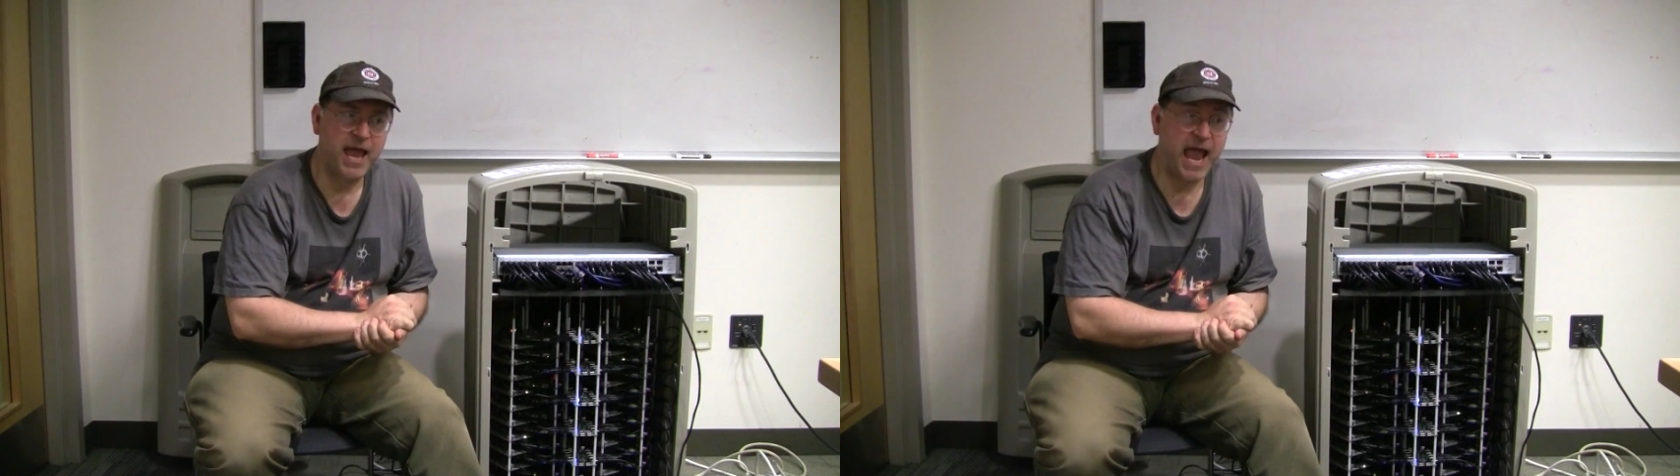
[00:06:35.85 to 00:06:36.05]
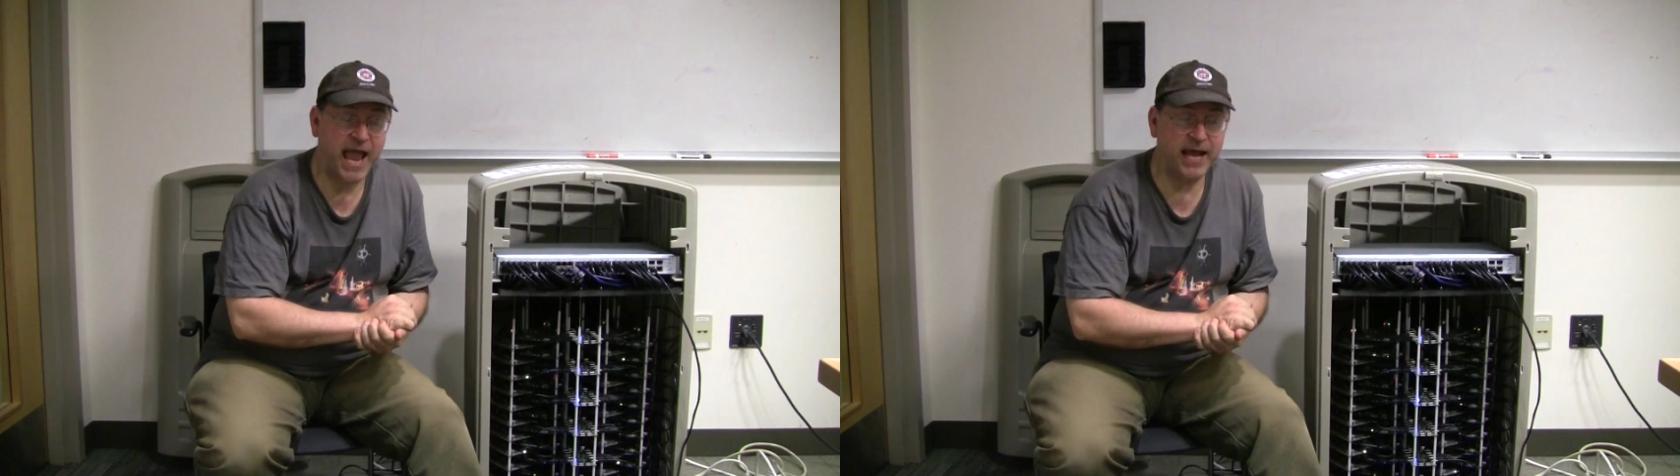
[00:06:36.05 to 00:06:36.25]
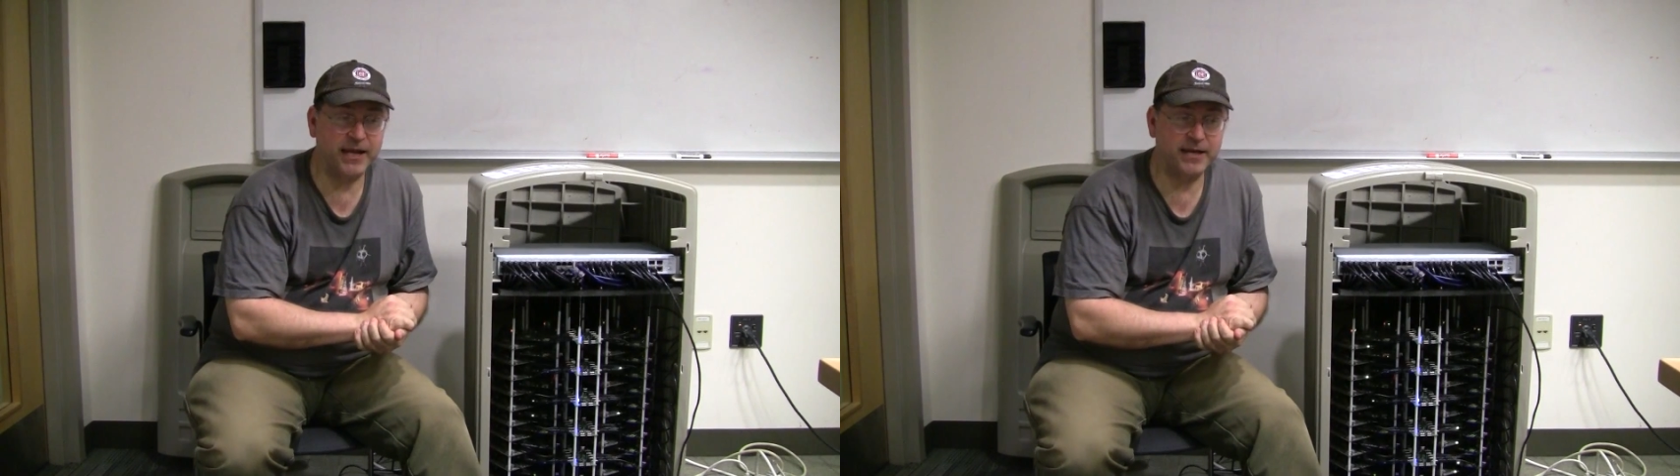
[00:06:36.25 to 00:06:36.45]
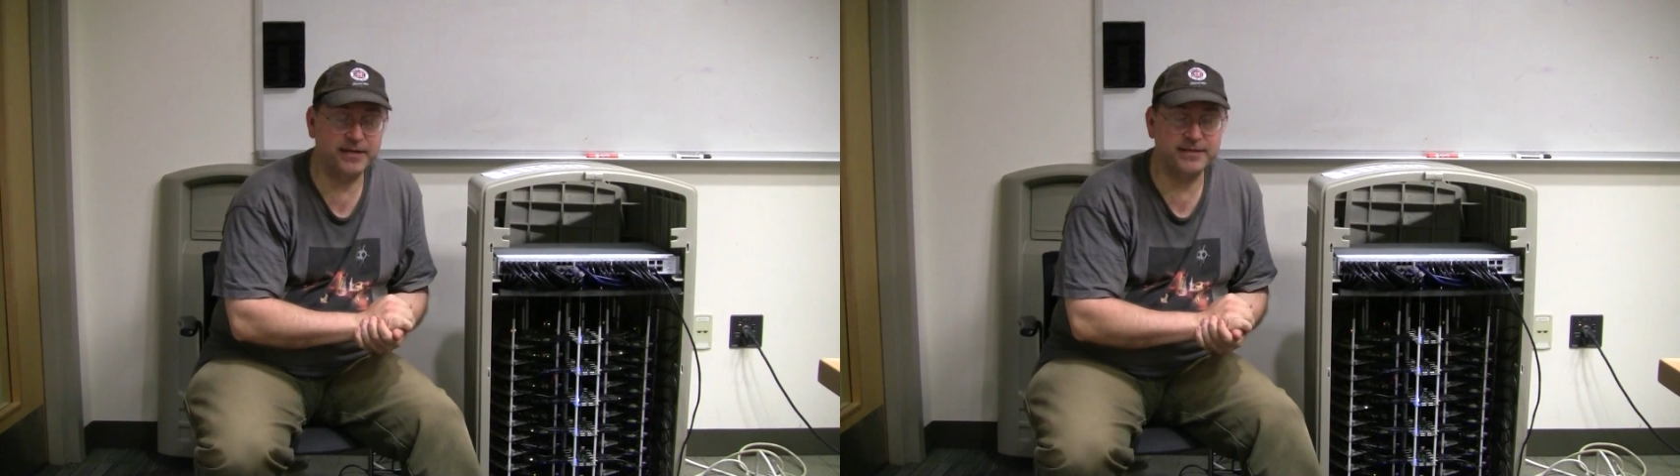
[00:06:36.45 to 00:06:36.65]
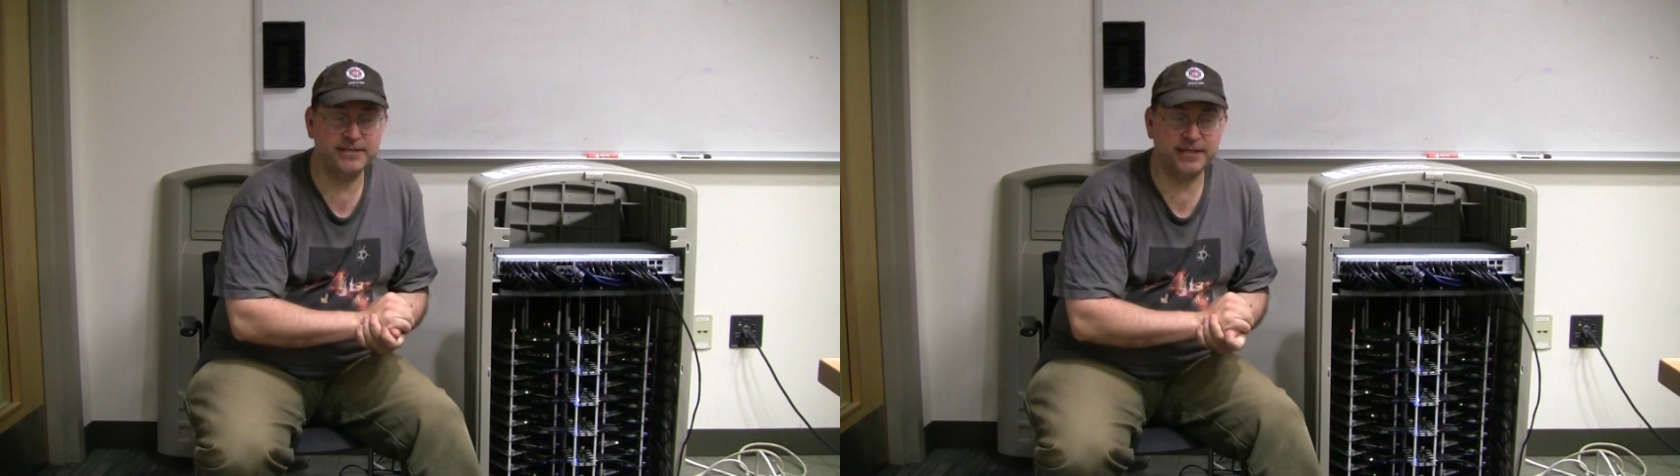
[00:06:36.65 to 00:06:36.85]
and
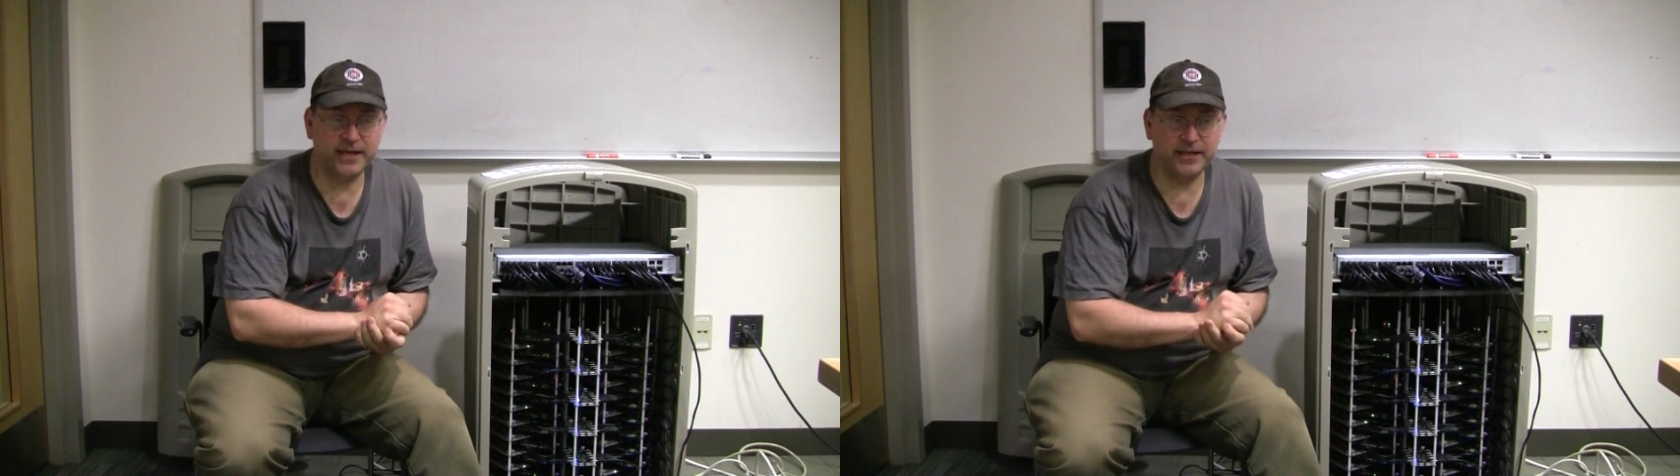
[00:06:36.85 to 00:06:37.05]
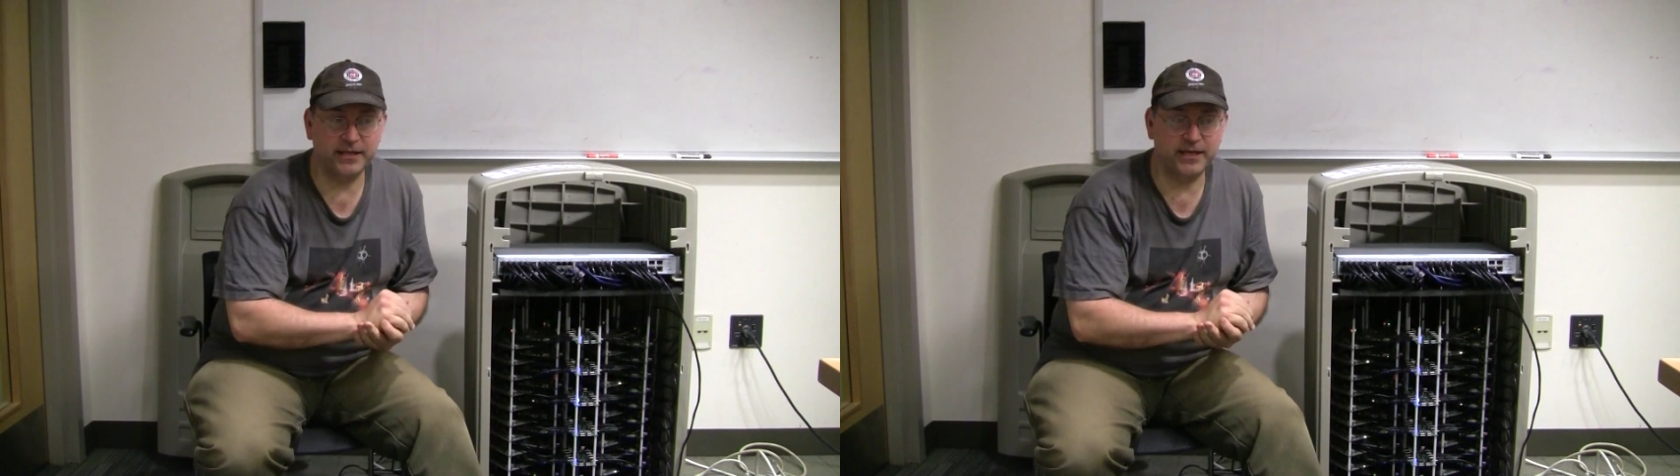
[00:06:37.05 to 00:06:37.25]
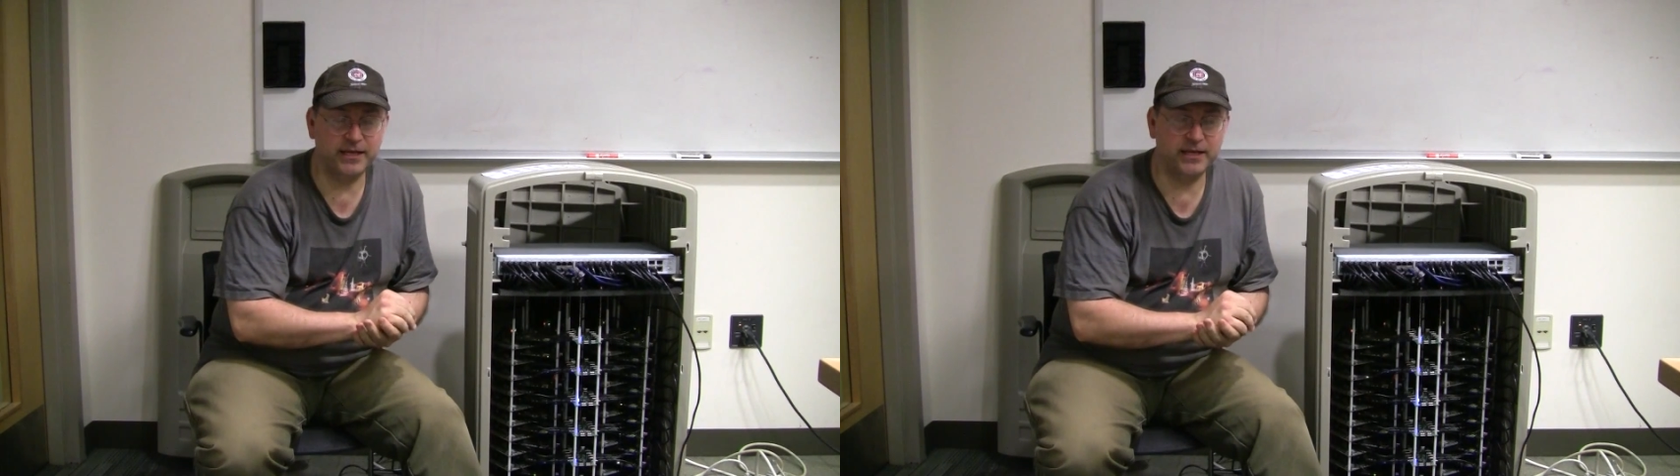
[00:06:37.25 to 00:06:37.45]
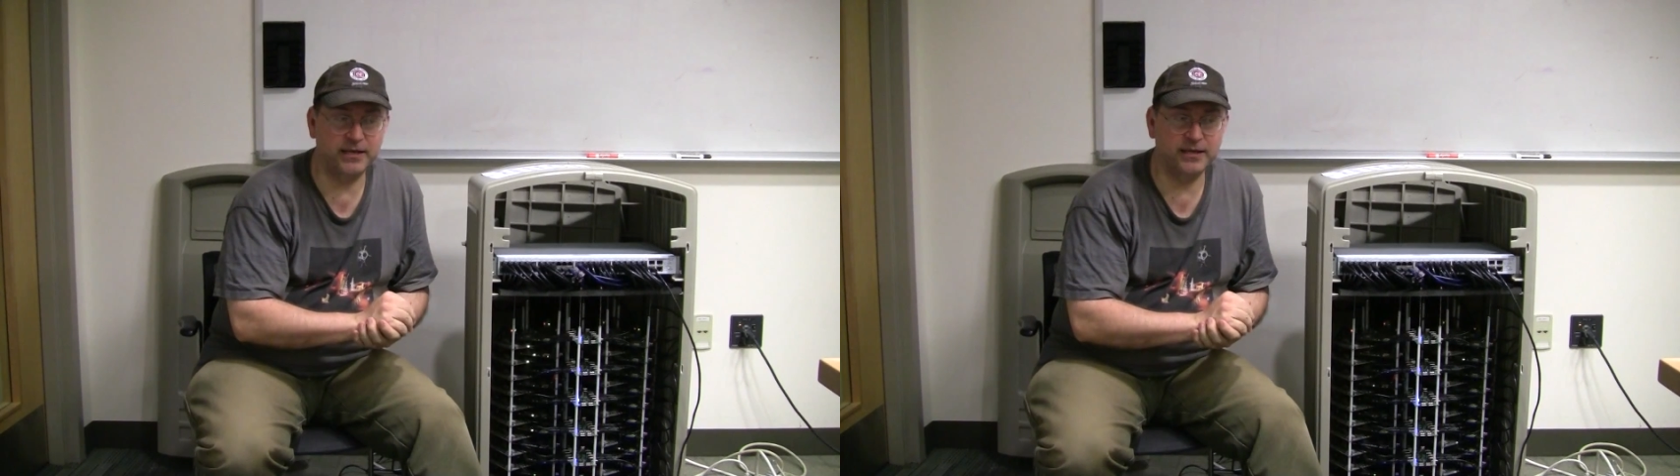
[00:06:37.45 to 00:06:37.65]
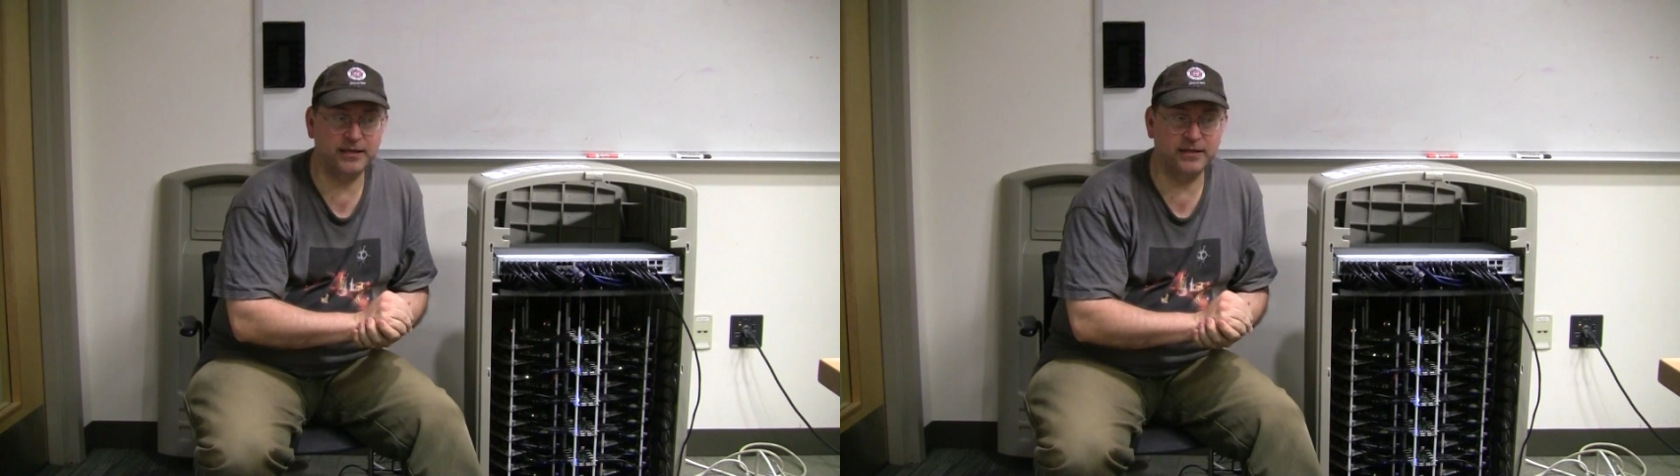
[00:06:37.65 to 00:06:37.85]
slightly